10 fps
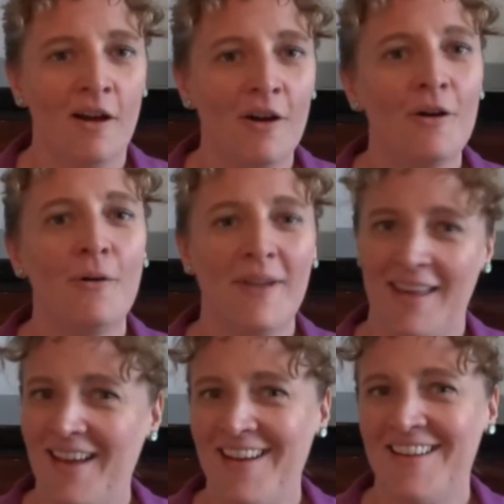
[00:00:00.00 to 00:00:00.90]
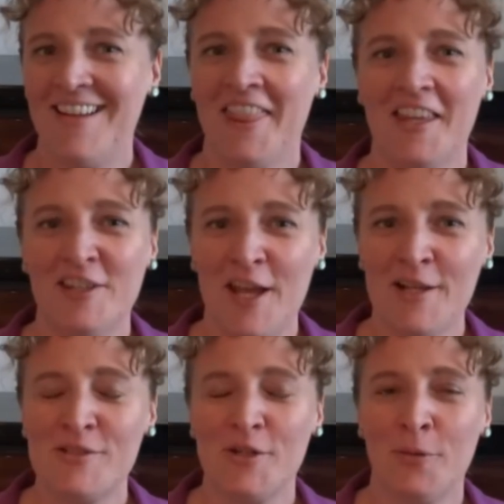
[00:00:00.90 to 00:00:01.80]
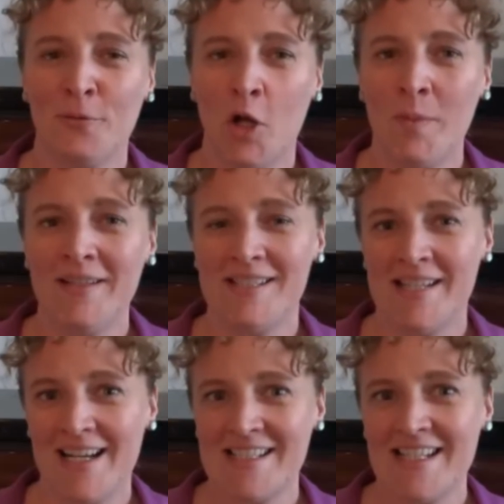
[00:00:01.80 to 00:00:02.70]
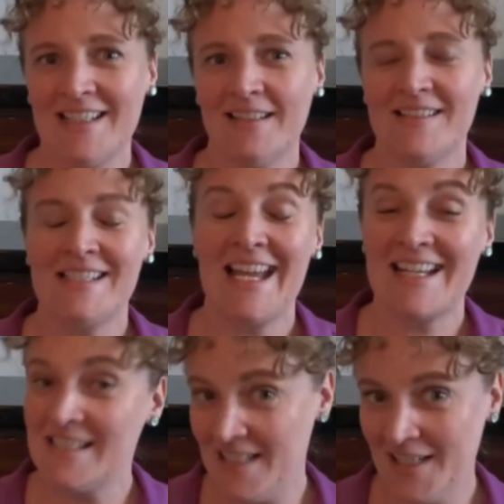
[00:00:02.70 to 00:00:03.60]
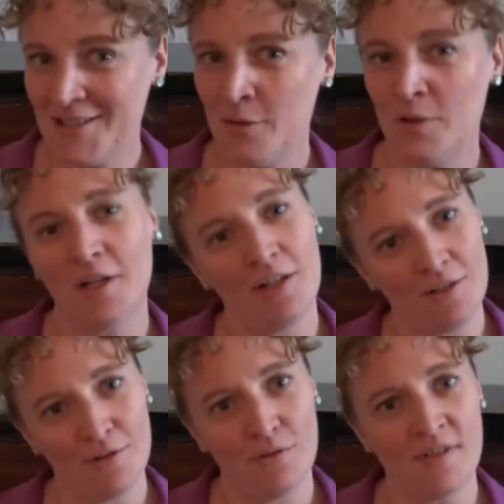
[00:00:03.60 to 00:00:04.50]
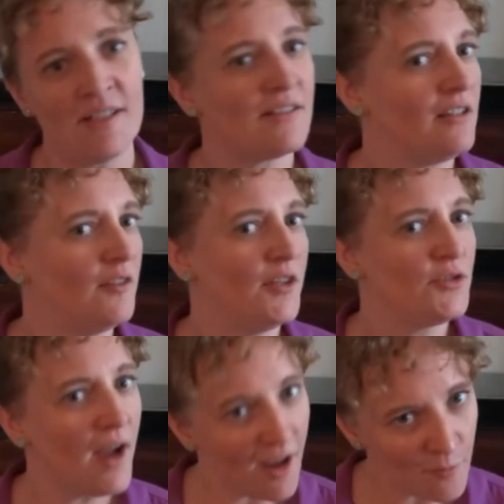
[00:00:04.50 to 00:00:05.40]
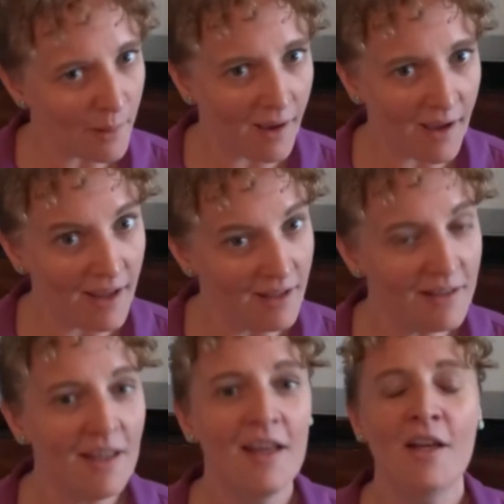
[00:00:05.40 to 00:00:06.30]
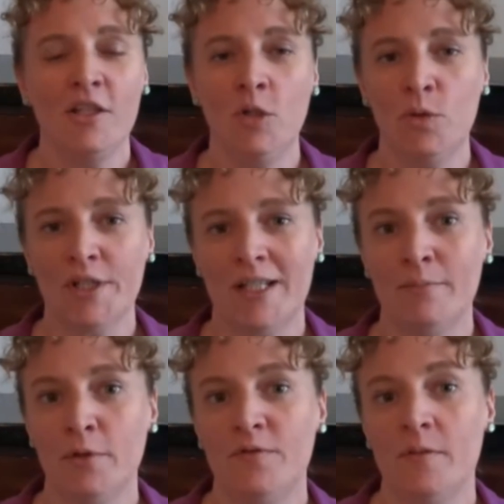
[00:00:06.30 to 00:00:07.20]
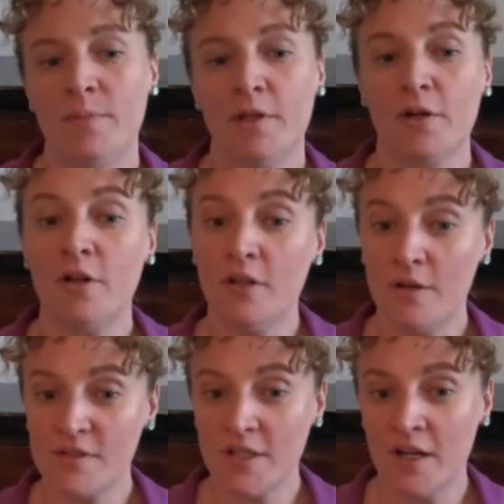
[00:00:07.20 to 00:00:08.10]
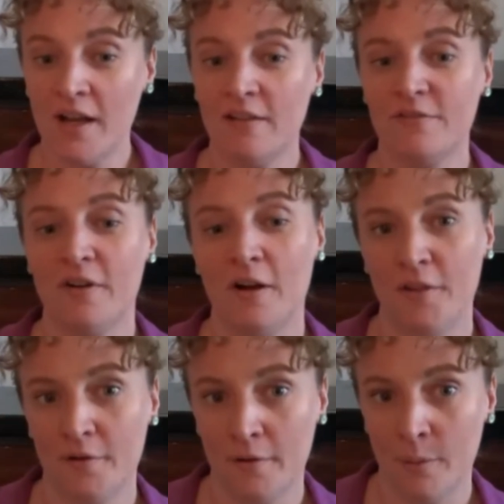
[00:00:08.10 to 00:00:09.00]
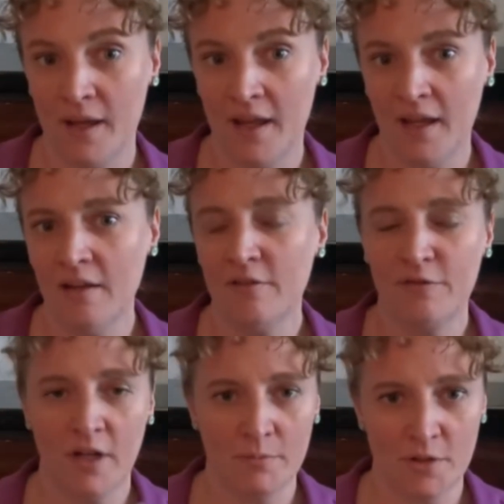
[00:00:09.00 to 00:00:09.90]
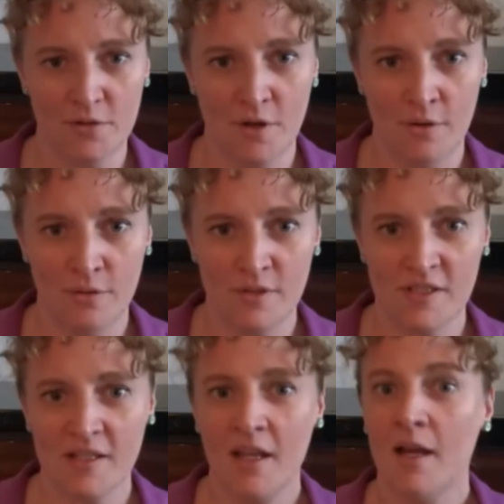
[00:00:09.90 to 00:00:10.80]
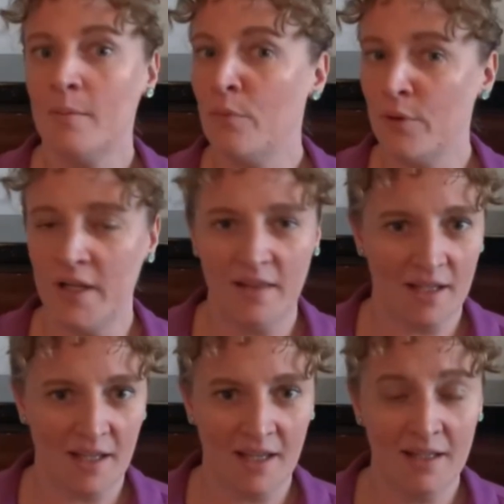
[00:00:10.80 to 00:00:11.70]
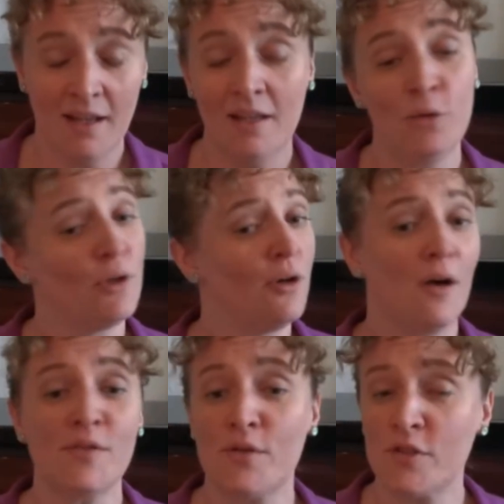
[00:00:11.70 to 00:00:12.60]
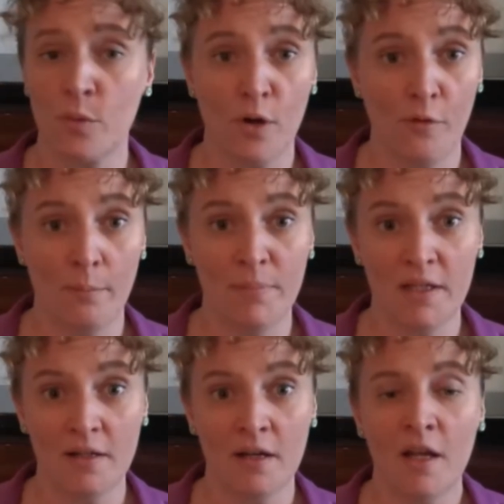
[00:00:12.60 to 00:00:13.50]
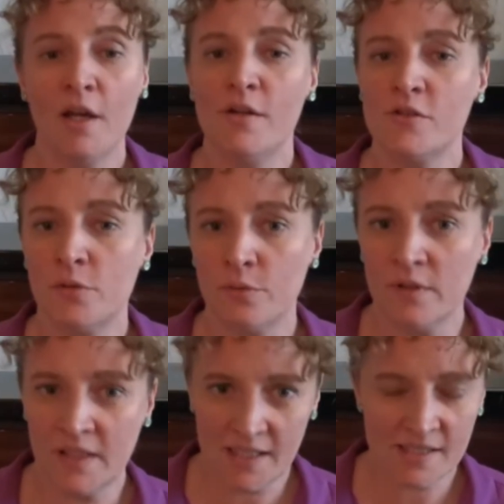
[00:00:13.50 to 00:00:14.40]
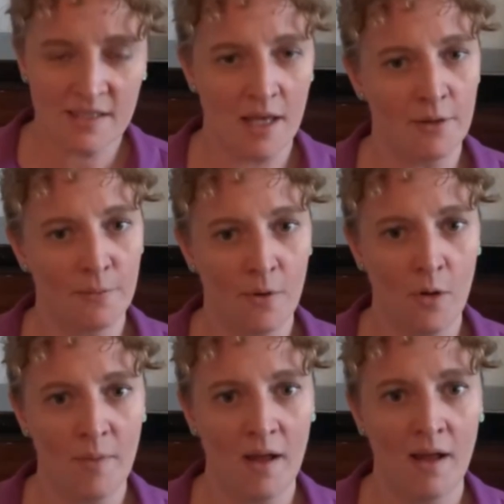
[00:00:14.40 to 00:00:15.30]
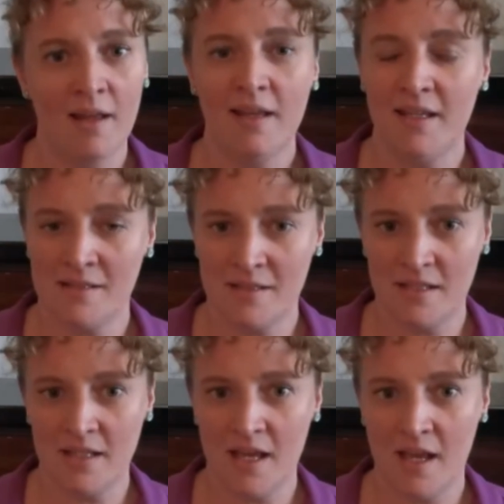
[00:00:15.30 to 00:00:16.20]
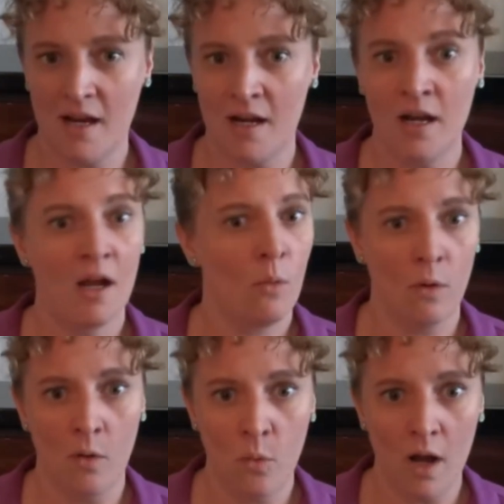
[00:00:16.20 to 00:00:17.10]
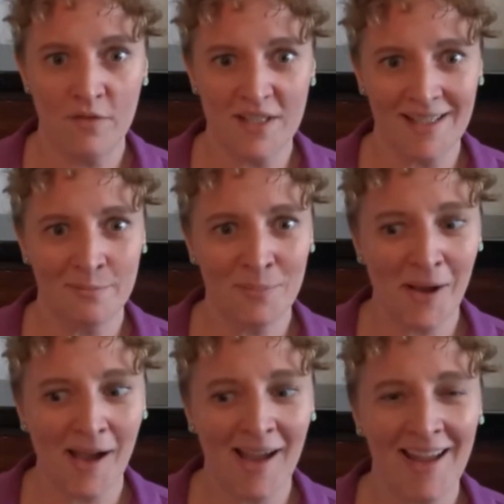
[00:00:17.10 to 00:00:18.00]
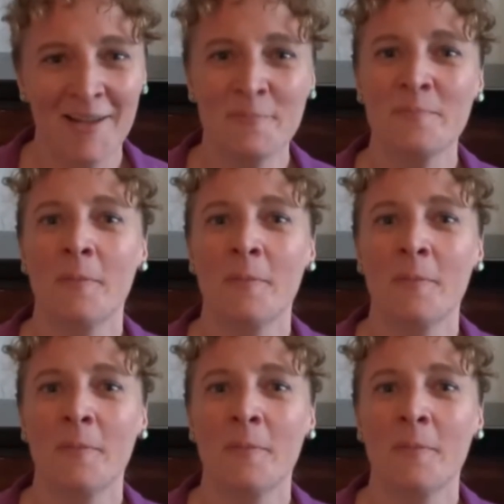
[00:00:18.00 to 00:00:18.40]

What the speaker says: Okay, the next aroma detecting technique we're going to use is called the drive-by. You are going to move the beer closer and farther away from your nose, breathing in. You can also swirl the beer to release that aroma into the air while wafting it by.